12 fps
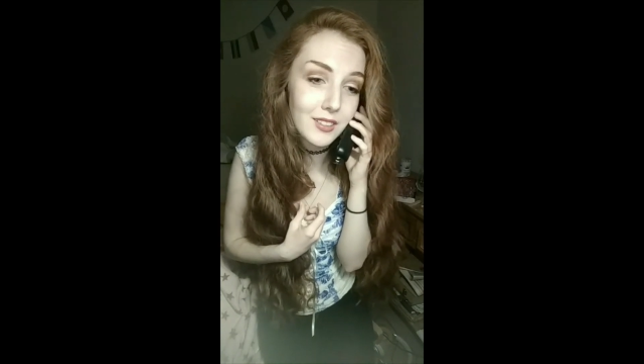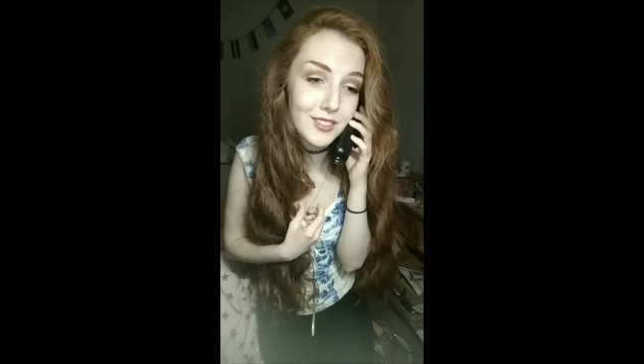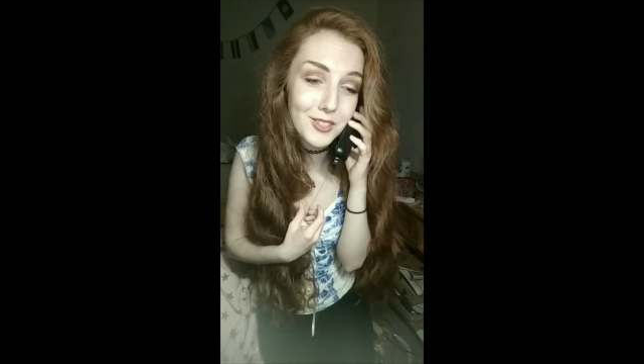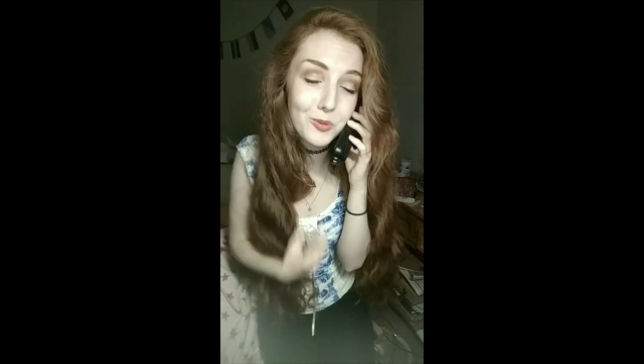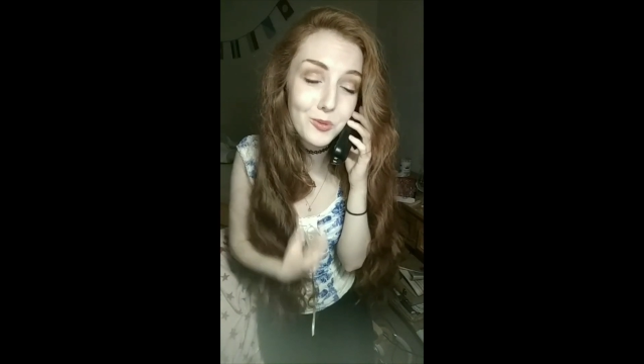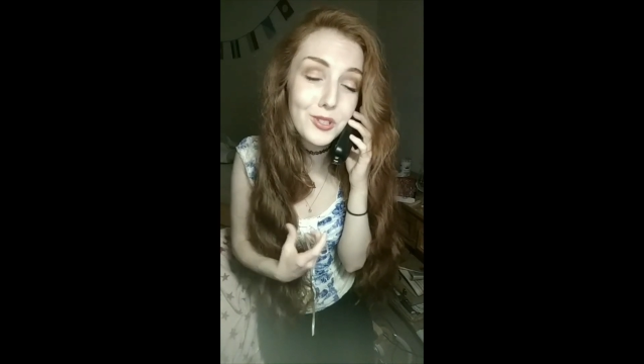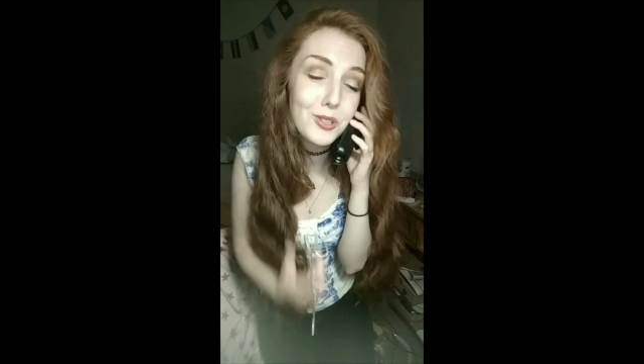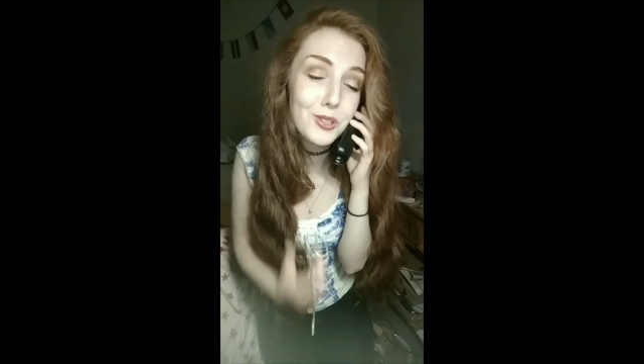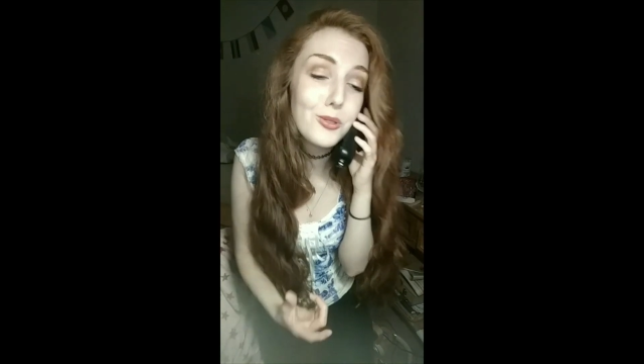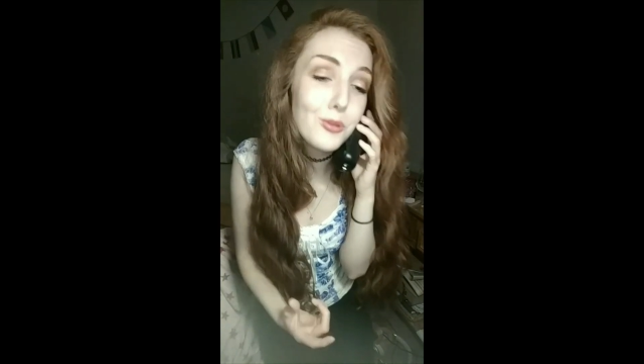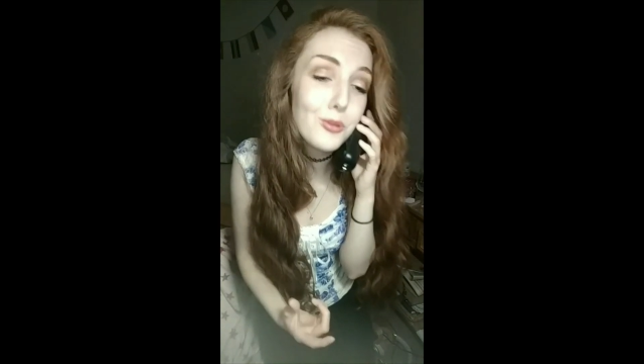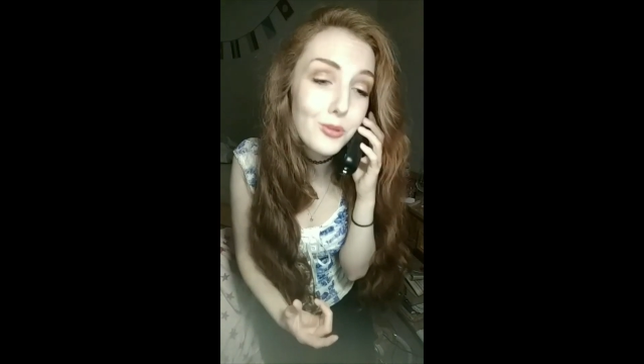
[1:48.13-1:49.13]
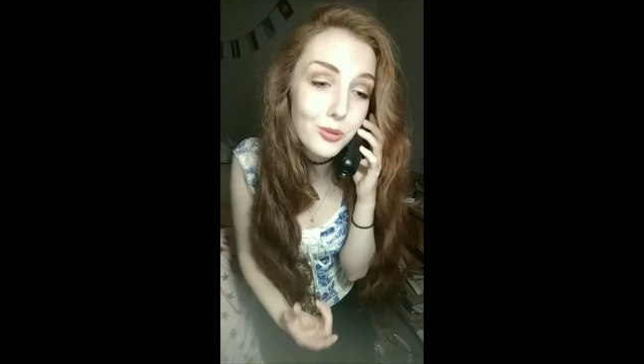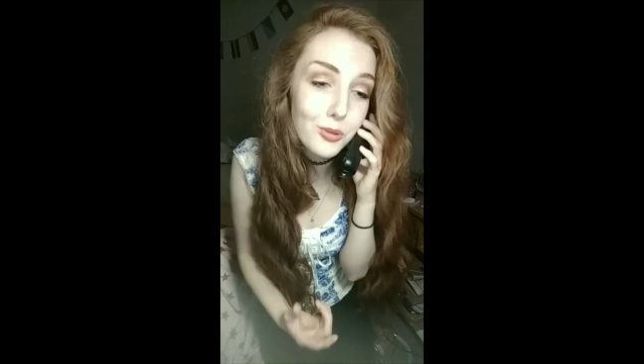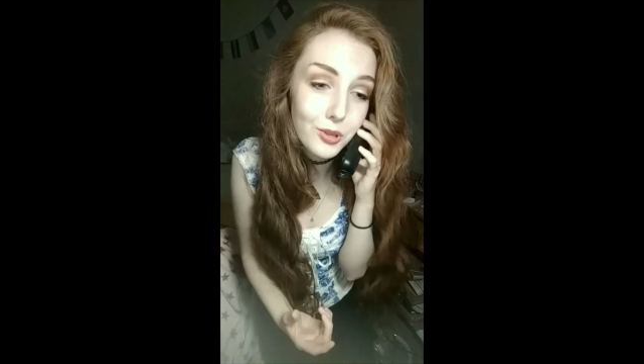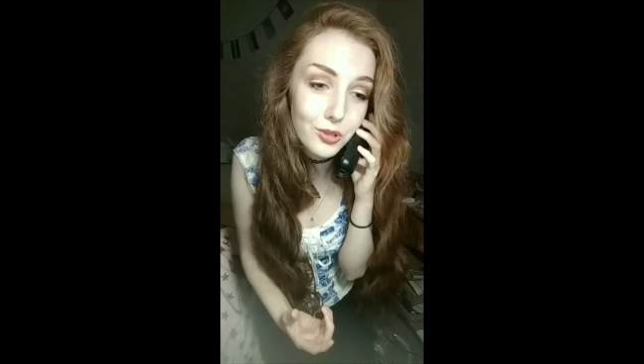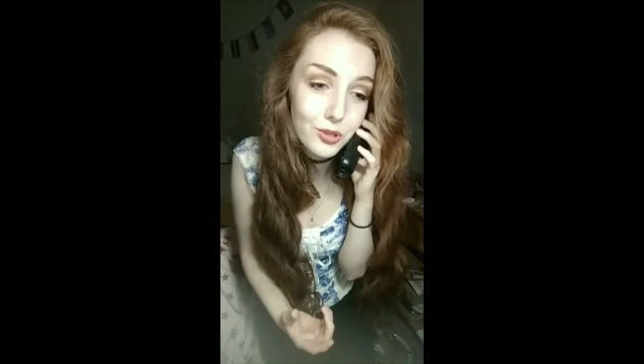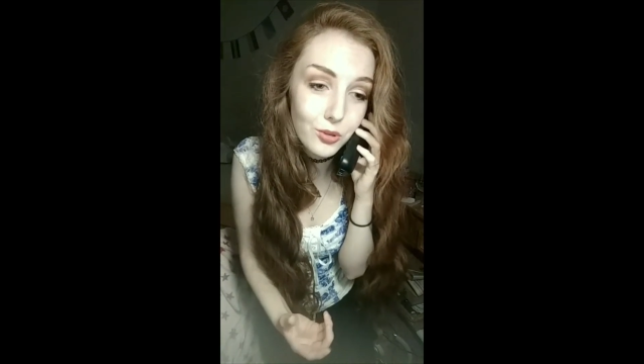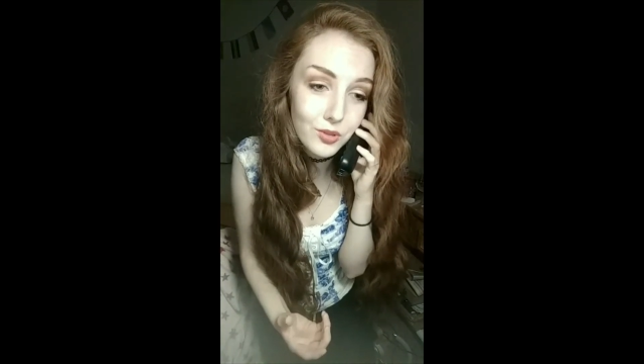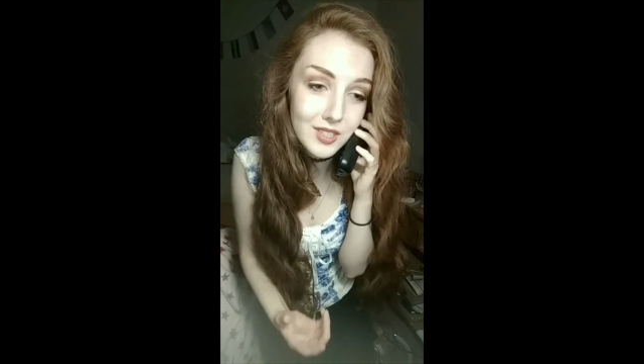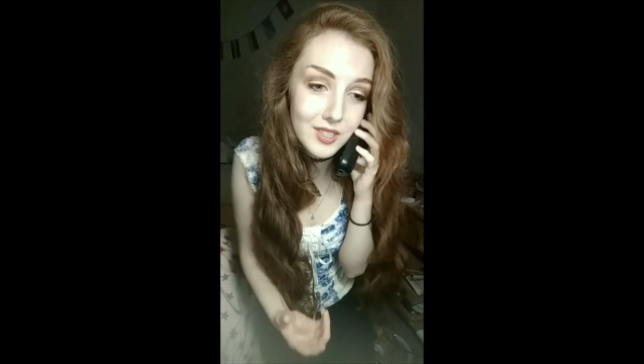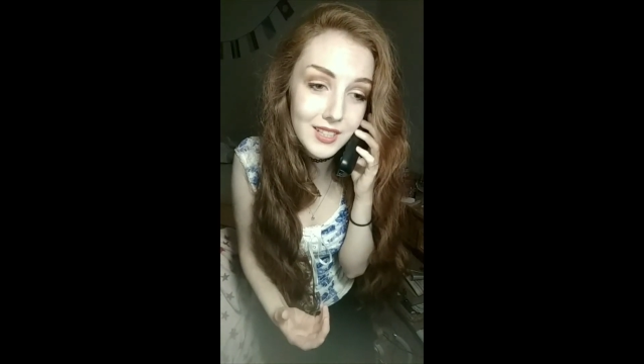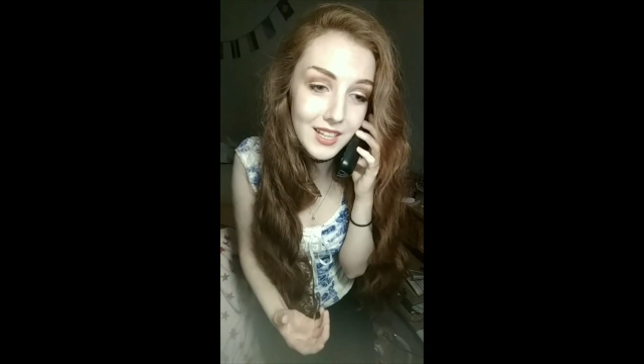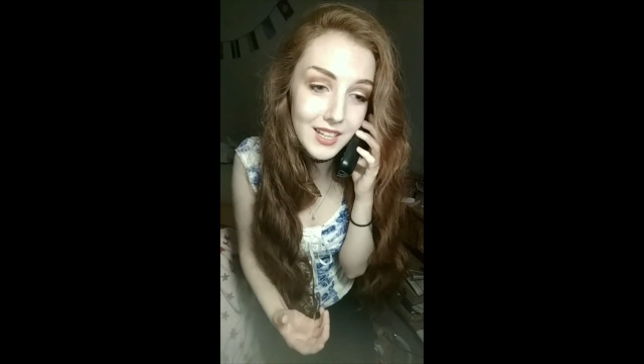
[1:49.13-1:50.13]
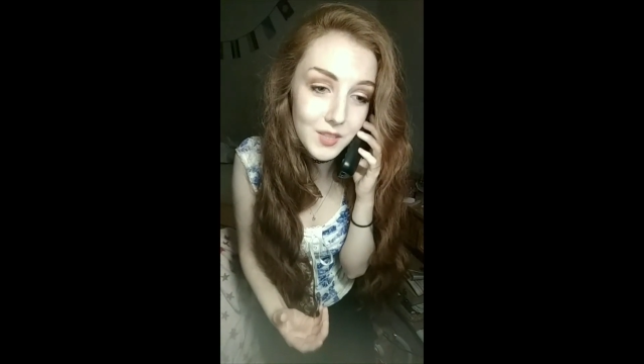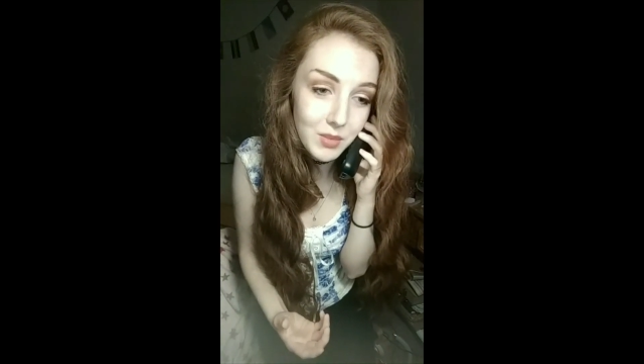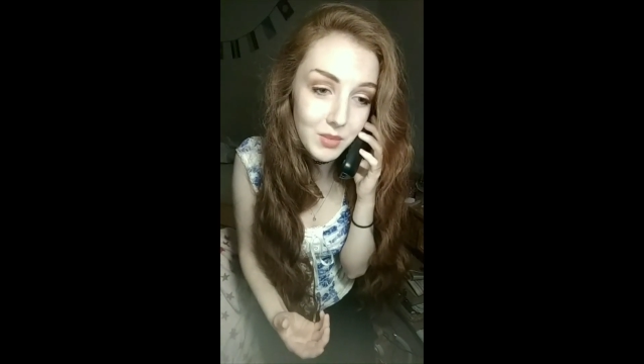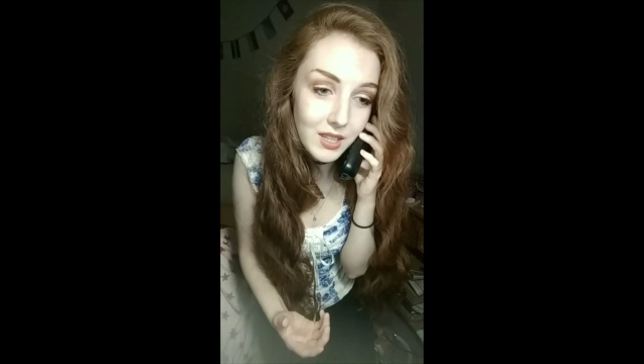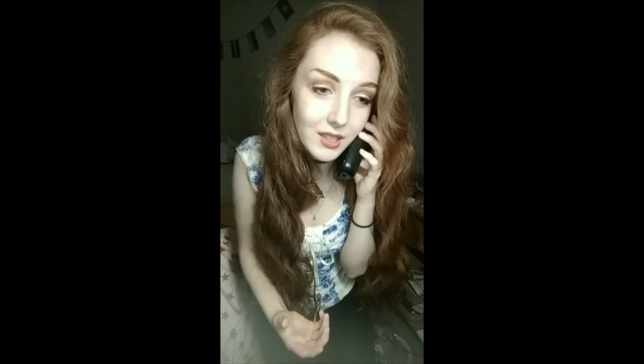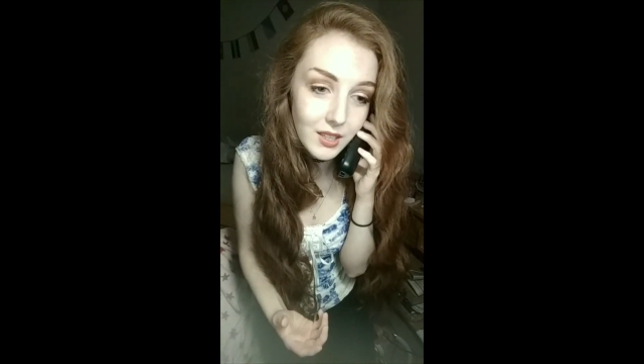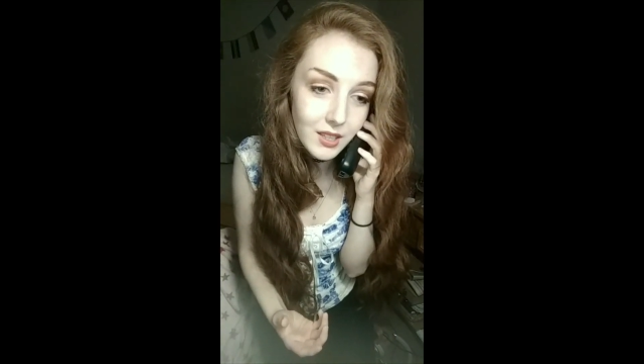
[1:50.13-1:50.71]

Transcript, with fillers: so it's you who controls its last beat.